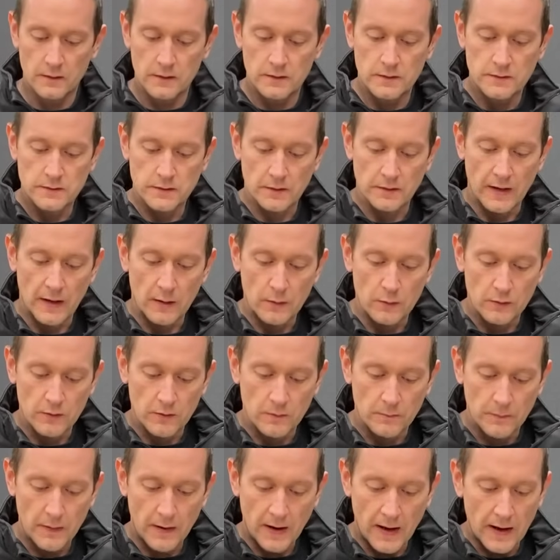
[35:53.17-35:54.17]
So now we'll
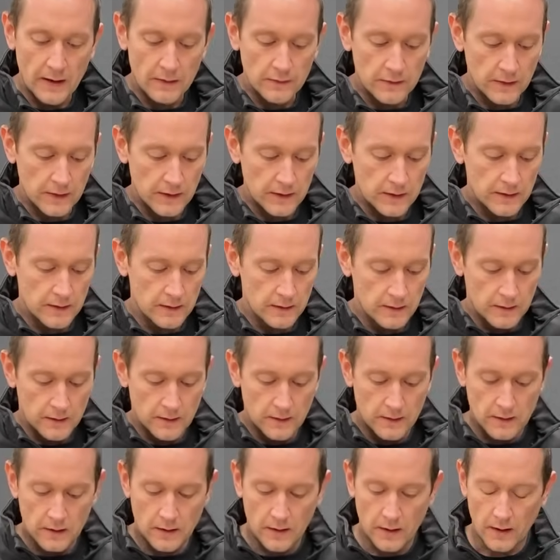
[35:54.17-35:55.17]
compare the
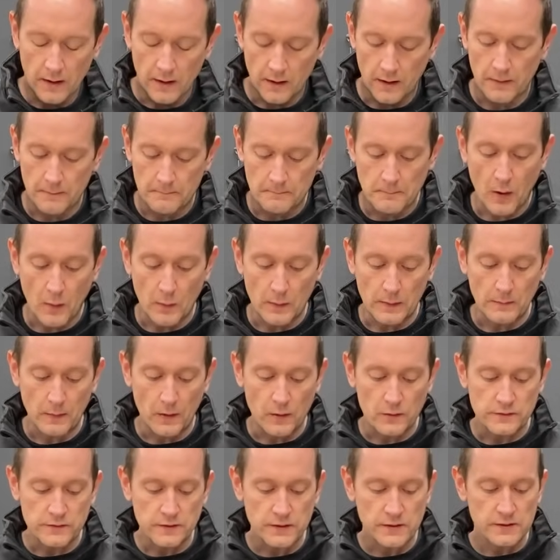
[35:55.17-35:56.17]
mowing
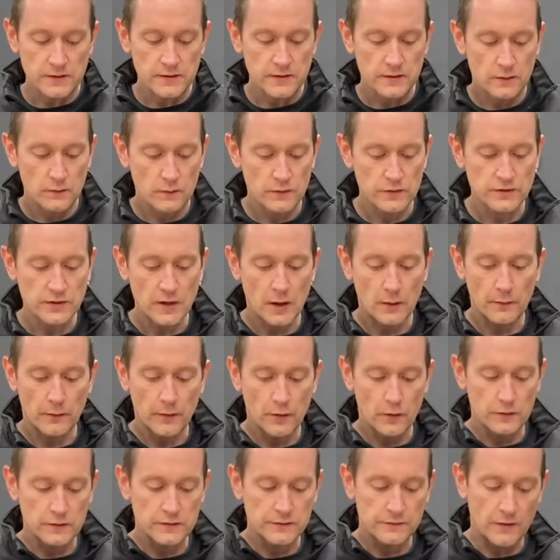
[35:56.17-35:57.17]
motors. We'll start with
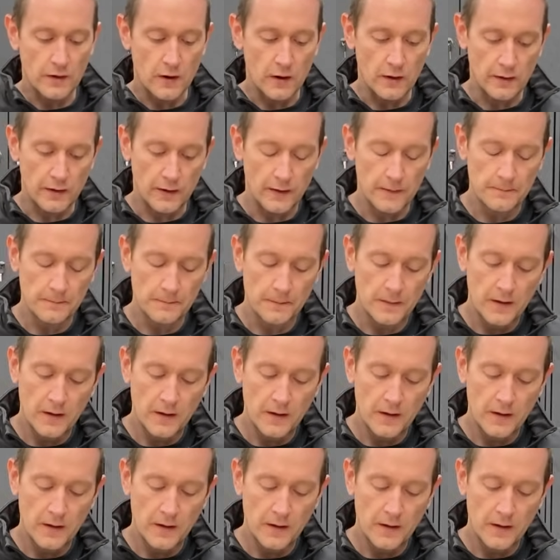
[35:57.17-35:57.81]
the Husqvarna.